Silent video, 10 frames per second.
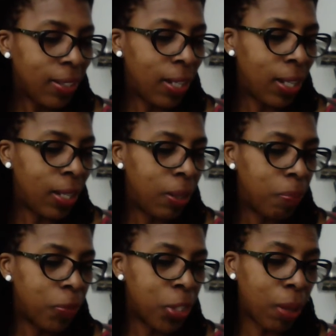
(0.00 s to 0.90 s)

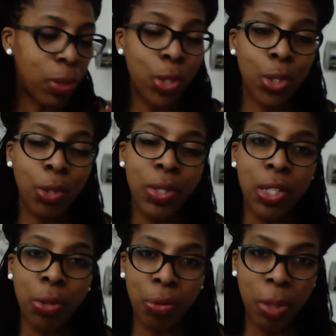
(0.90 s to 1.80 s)
Chapter 2 is
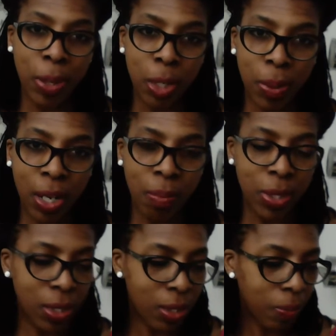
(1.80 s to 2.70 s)
a 3-bed
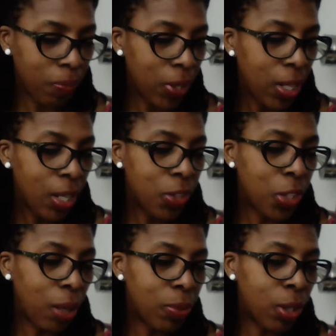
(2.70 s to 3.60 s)
apartment.
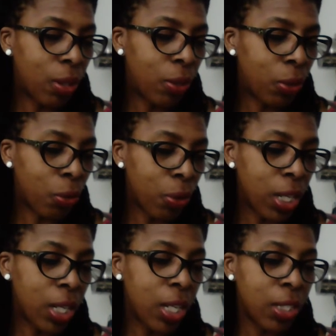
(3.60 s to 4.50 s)
Chapter
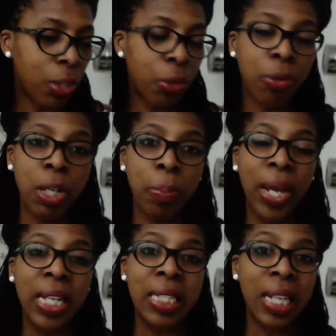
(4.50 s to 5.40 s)
3 is a
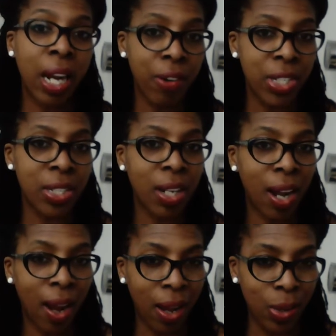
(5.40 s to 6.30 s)
3-bed terraced
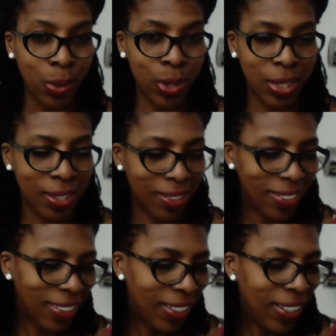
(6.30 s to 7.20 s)
house.
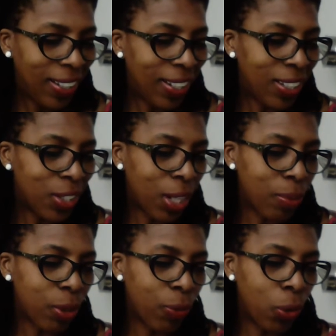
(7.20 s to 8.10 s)
And
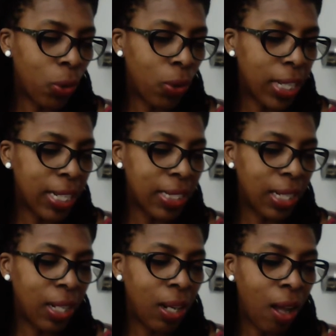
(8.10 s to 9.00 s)
chapter 4 is
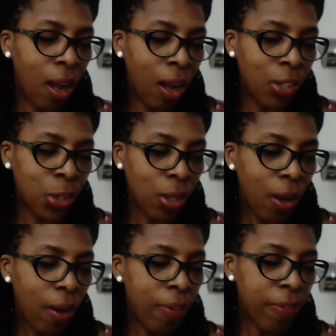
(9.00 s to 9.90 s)
a large
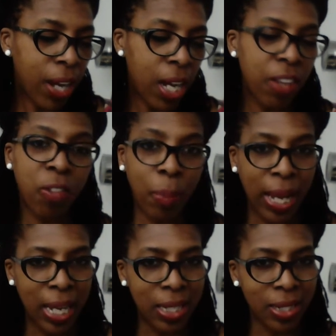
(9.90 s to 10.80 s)

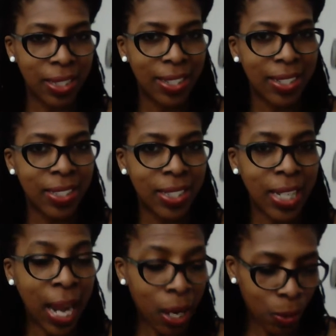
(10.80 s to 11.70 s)
5-bed
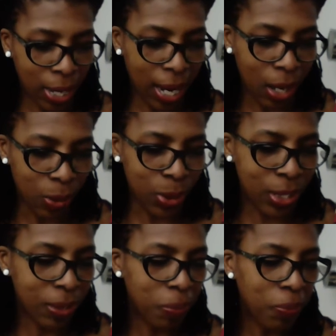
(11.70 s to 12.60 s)
townhouse.